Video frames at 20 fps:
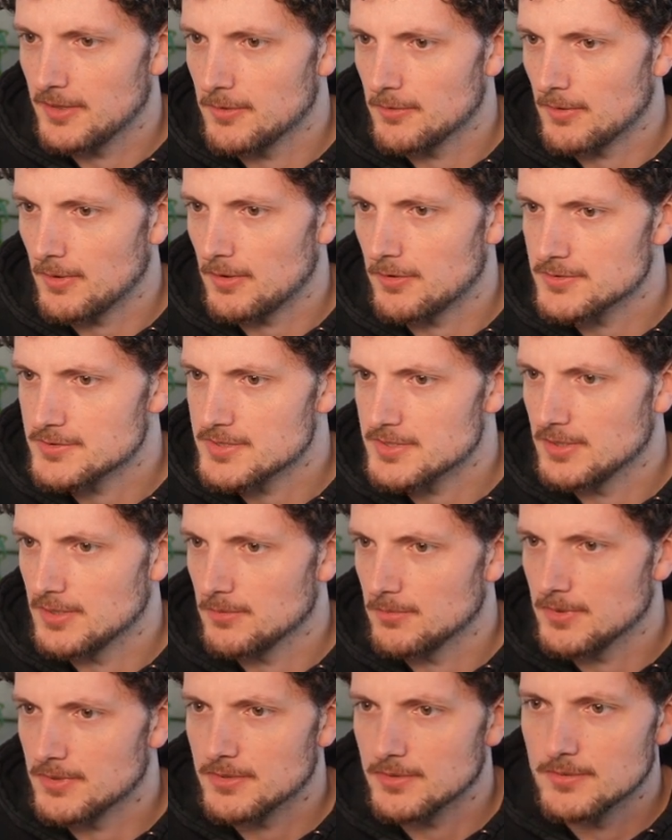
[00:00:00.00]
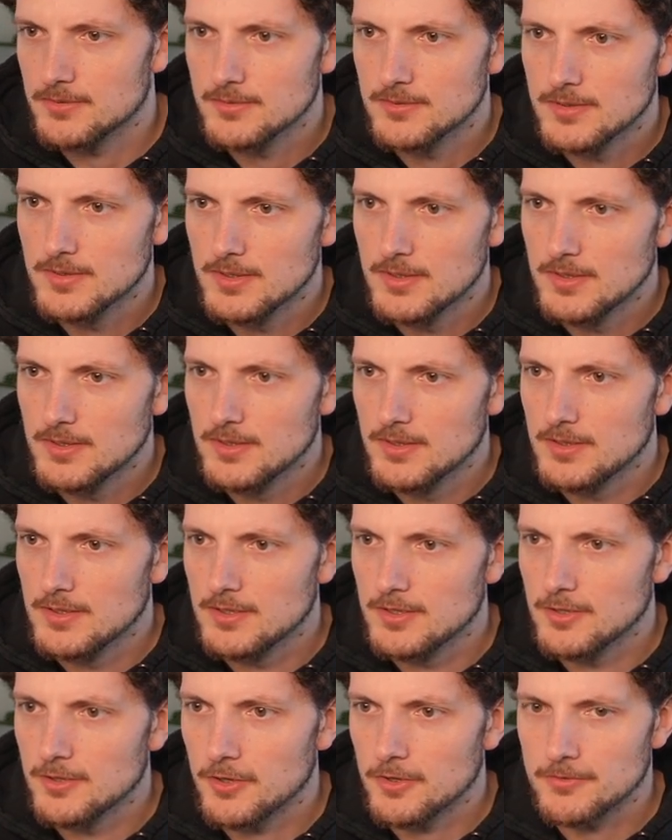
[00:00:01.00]
around here with
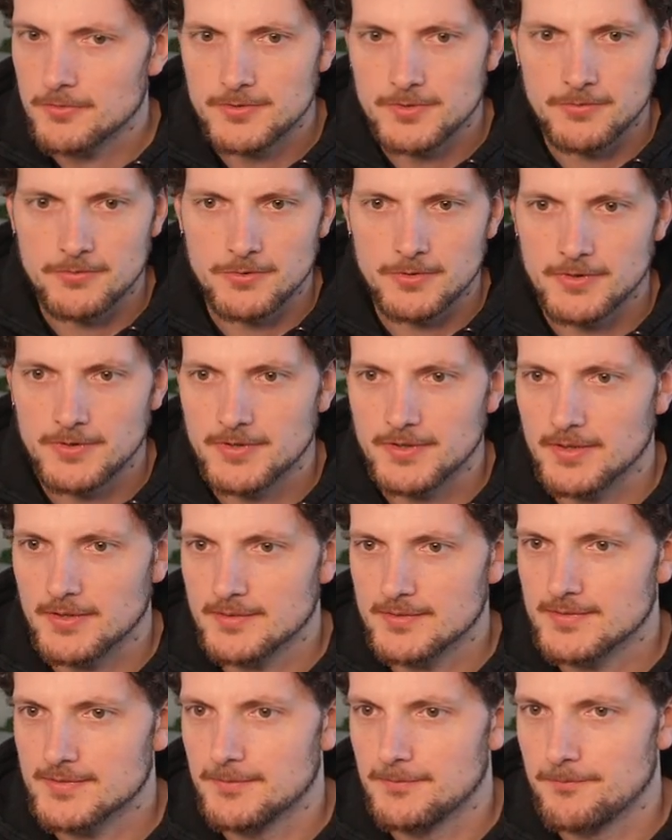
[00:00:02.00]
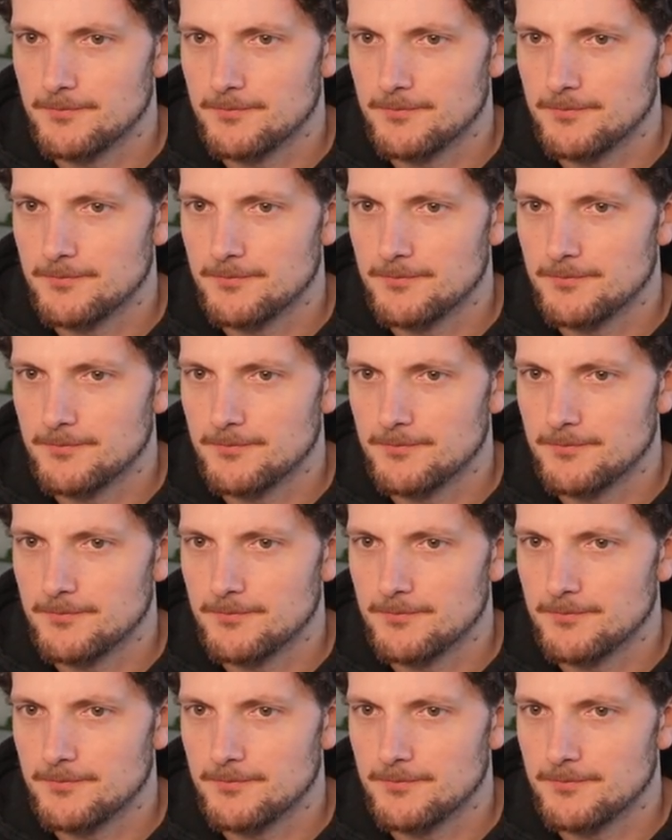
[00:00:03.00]
a lot of different things.